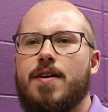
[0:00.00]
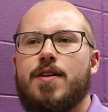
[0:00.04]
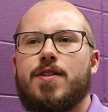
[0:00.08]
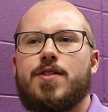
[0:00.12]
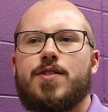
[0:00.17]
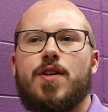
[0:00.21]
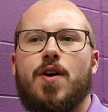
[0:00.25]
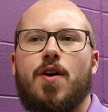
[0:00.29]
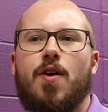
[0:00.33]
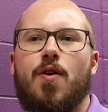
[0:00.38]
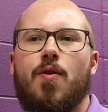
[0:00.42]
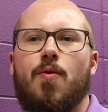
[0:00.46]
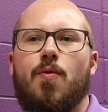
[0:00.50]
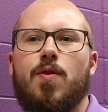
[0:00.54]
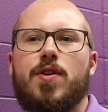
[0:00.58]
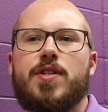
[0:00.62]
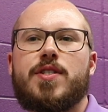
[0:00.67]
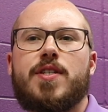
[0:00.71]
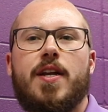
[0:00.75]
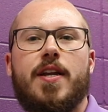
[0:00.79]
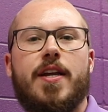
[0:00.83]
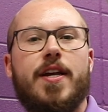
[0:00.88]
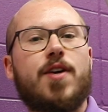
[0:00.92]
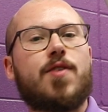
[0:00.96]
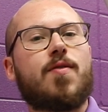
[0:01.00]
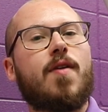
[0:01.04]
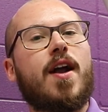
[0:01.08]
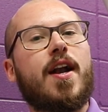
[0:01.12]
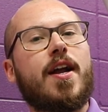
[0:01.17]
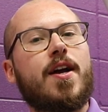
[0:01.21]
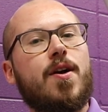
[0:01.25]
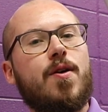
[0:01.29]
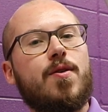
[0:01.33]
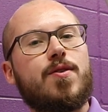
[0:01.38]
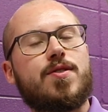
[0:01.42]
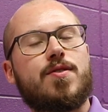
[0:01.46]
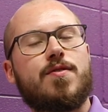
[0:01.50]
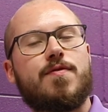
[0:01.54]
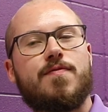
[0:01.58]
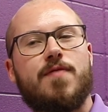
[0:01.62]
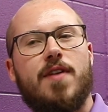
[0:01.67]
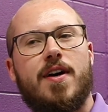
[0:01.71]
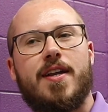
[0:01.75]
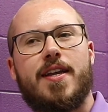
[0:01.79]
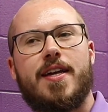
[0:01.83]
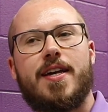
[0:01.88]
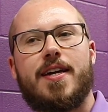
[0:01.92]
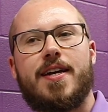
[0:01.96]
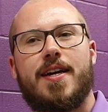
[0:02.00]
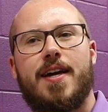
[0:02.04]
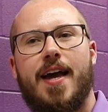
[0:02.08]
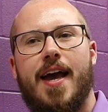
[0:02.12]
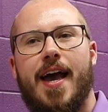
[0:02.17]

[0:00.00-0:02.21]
So we're studying chronic coastal flooding